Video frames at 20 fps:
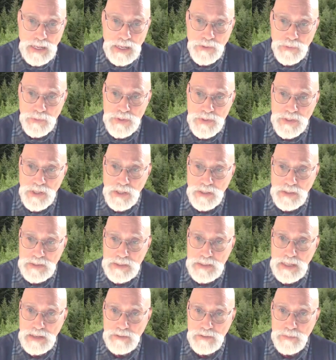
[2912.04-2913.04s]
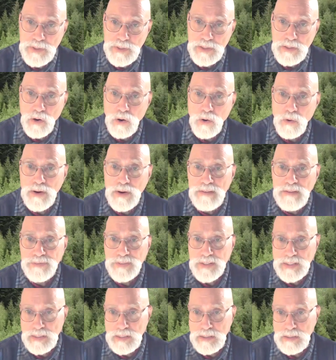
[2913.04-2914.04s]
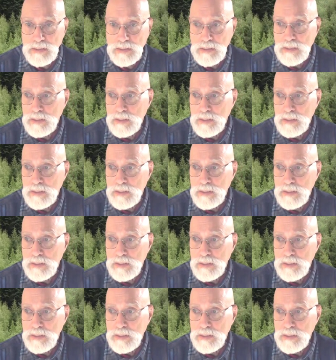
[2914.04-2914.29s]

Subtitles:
And the results have been horrific.